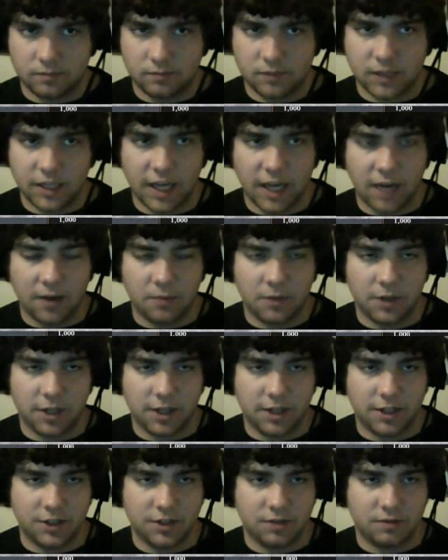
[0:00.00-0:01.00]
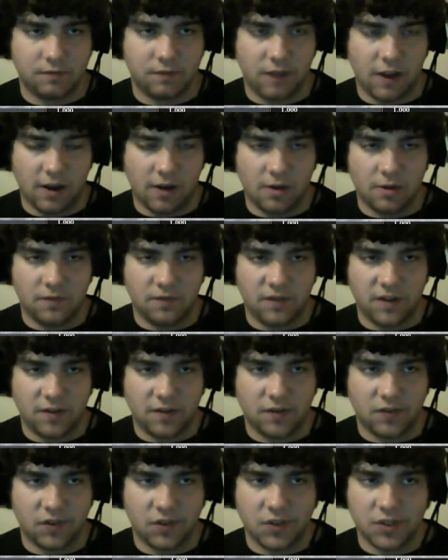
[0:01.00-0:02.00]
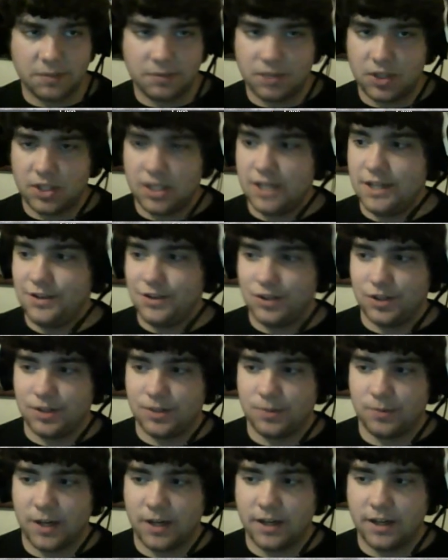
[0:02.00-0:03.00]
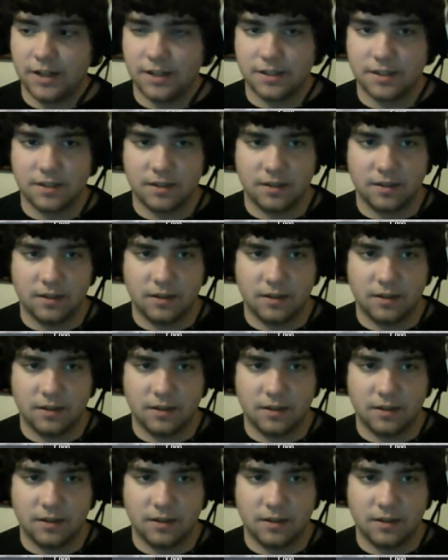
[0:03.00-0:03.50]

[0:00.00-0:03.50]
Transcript: Again, we're going to just fit, go in the favor of losing prestige, because why not?